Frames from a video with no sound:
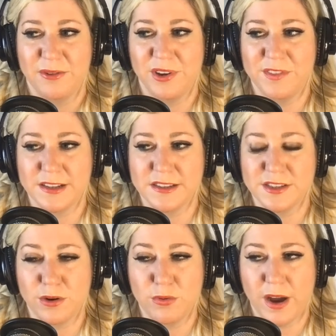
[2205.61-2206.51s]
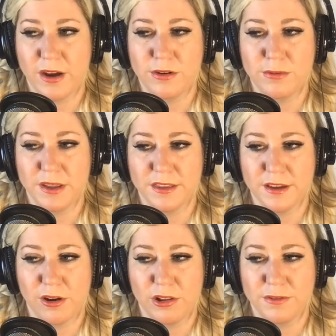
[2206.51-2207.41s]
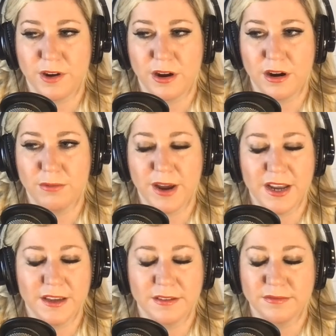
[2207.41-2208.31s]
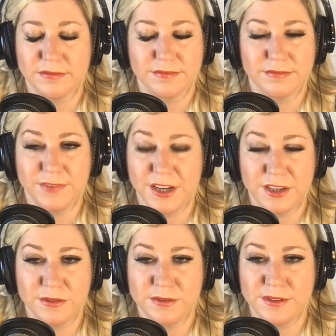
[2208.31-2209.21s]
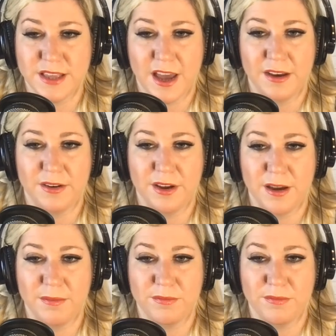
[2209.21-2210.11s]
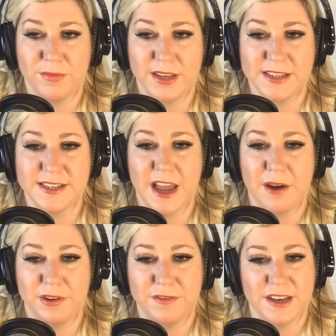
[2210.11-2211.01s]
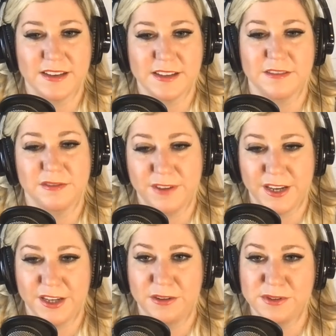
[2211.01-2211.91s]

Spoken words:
we've done so well with all of our wedding venues that it is now an event venue.